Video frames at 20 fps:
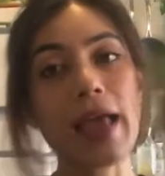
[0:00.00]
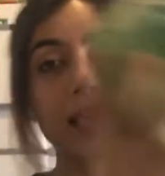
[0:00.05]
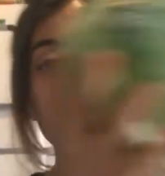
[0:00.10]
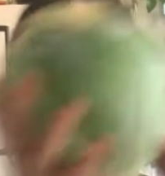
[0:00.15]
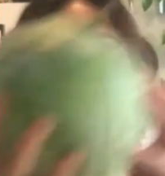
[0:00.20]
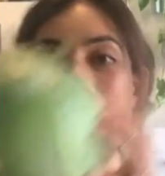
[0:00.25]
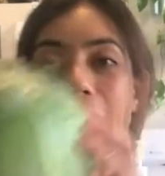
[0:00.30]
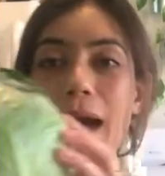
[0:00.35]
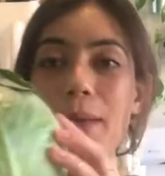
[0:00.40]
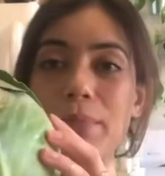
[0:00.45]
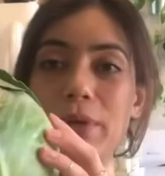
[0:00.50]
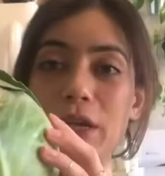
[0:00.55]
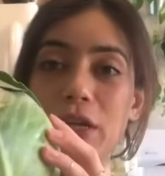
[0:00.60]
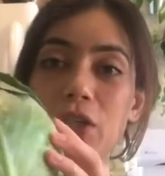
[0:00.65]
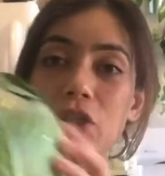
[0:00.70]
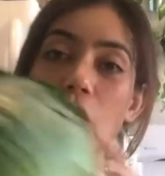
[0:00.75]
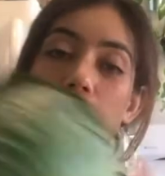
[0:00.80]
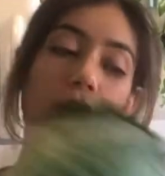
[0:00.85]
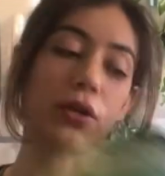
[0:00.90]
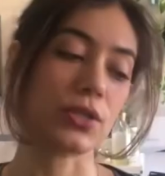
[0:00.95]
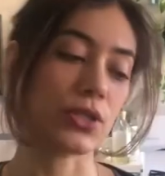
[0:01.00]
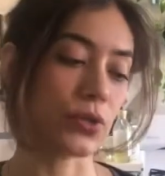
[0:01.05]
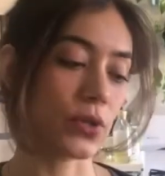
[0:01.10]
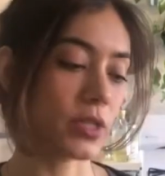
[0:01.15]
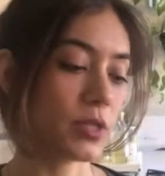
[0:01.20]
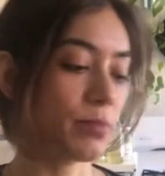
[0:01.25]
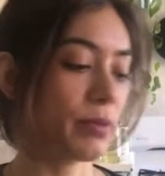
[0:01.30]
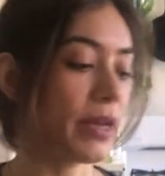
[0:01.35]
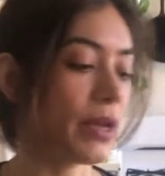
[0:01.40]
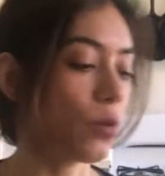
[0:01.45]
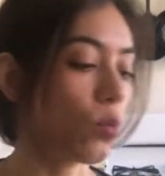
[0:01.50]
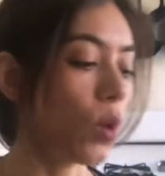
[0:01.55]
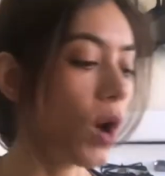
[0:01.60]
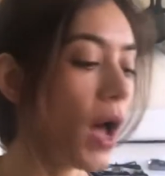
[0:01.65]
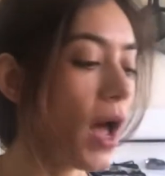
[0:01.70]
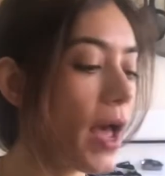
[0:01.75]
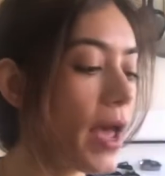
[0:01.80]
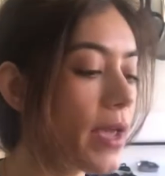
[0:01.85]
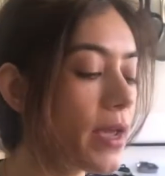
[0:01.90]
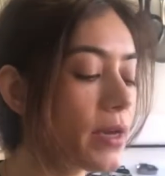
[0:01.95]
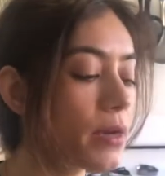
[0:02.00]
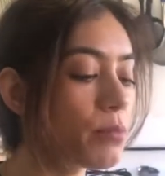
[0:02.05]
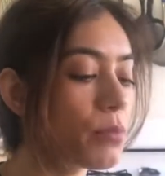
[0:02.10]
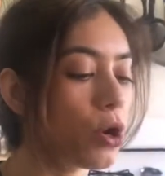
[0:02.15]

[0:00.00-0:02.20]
Cabbage, also explain why in a